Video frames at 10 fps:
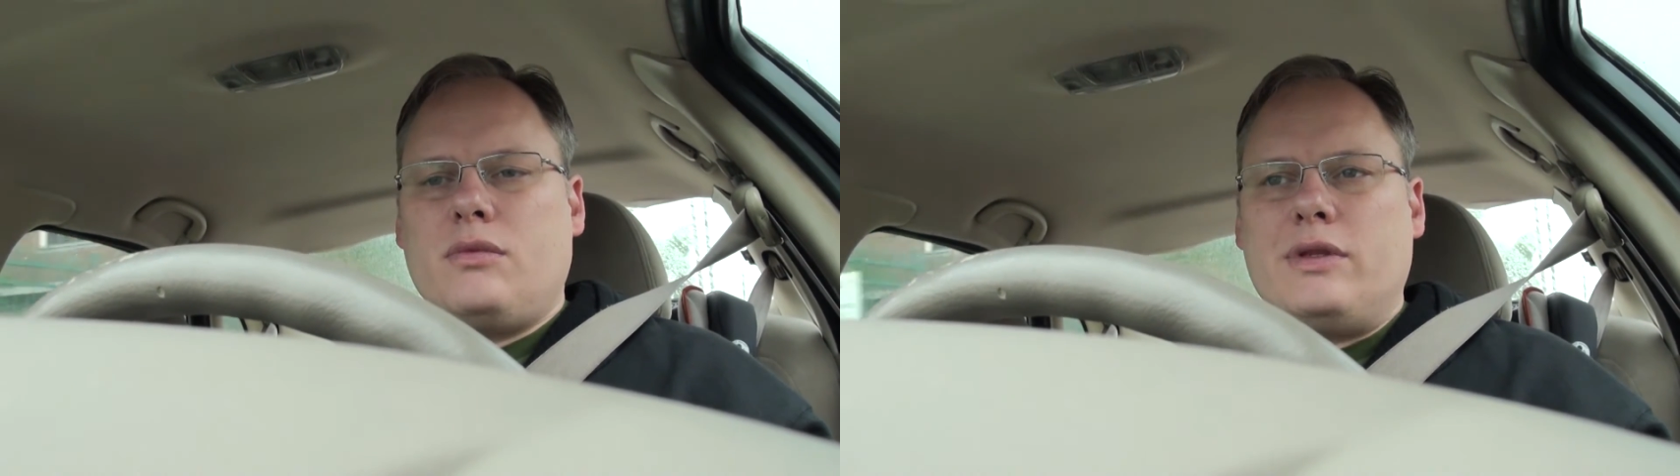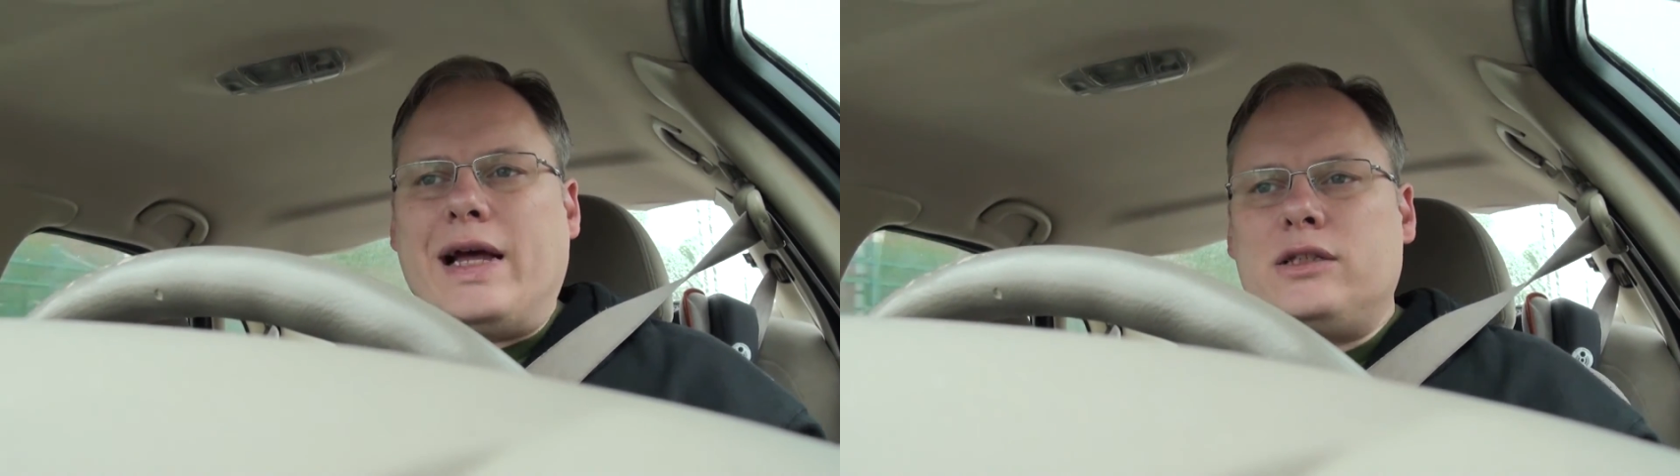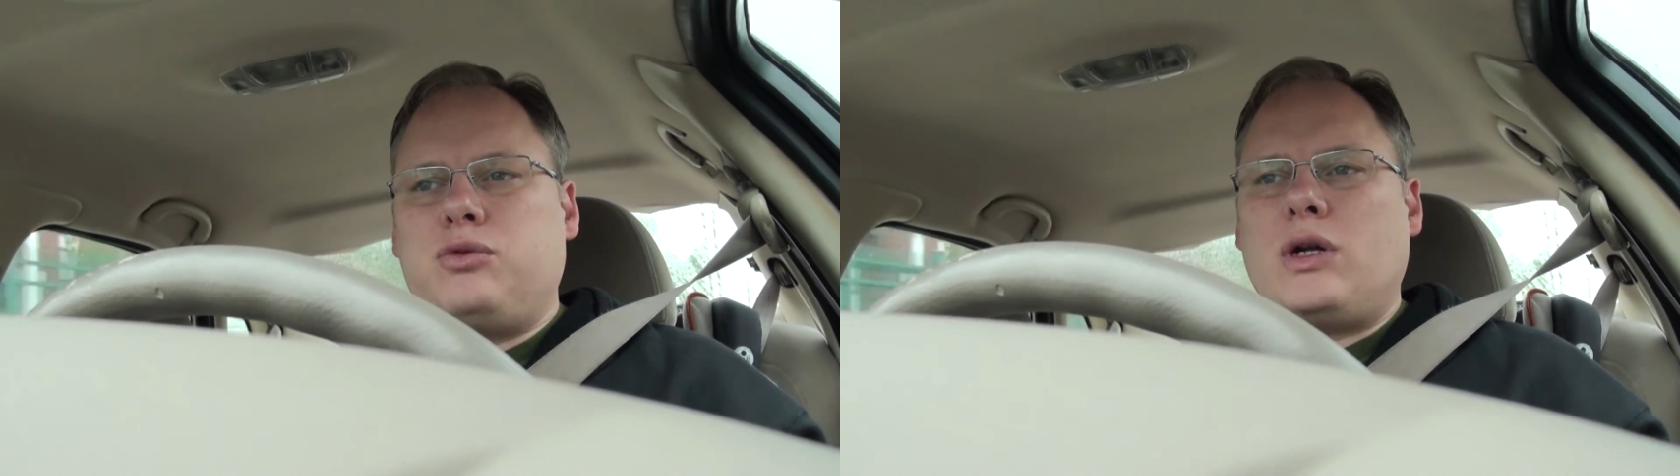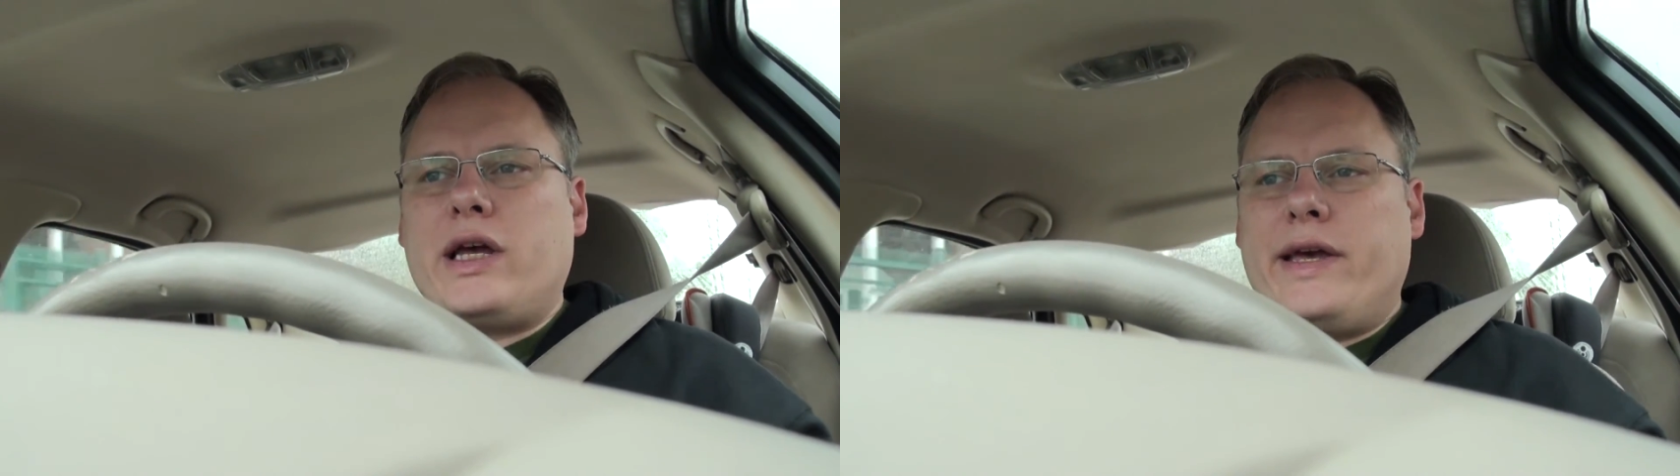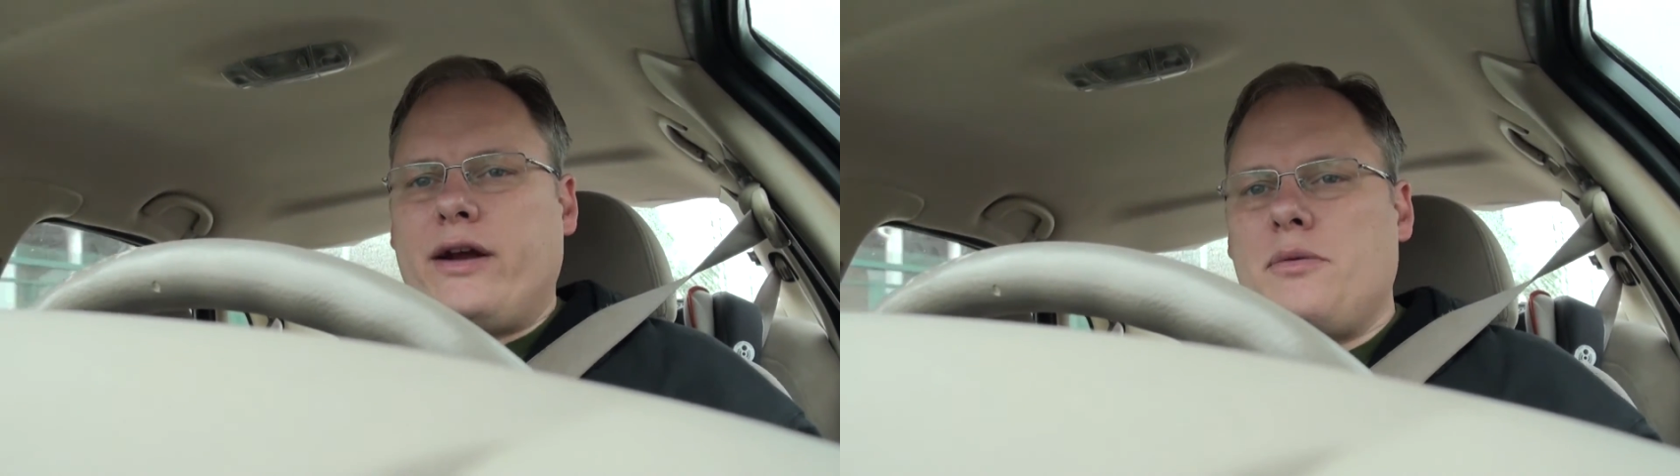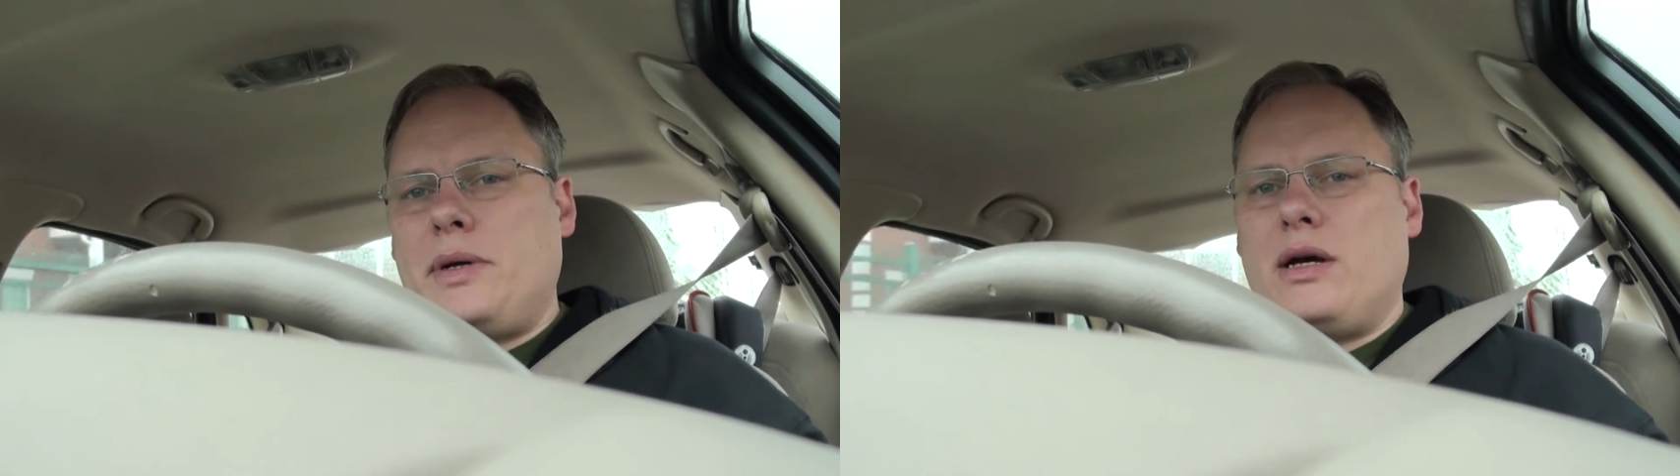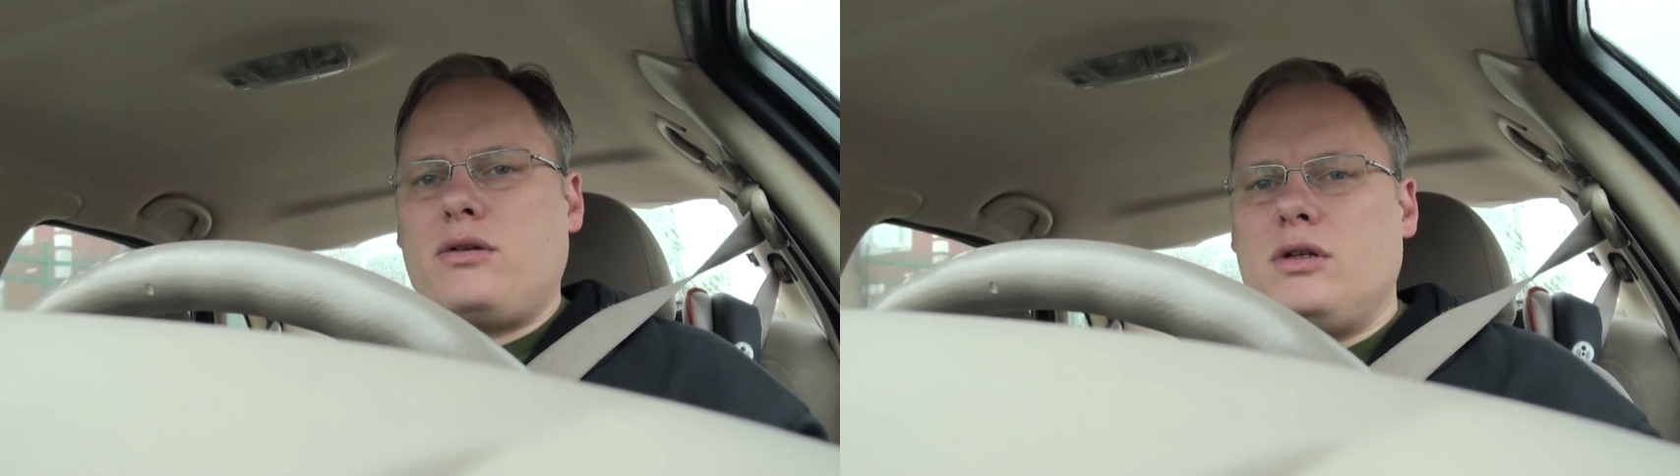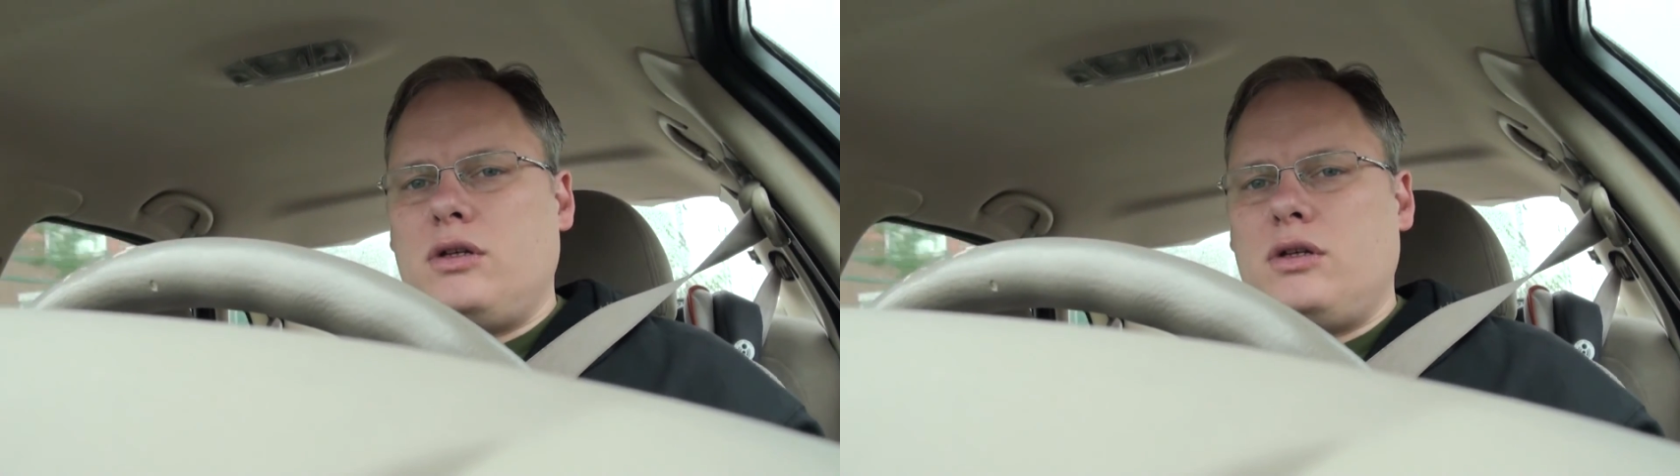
that's what I care about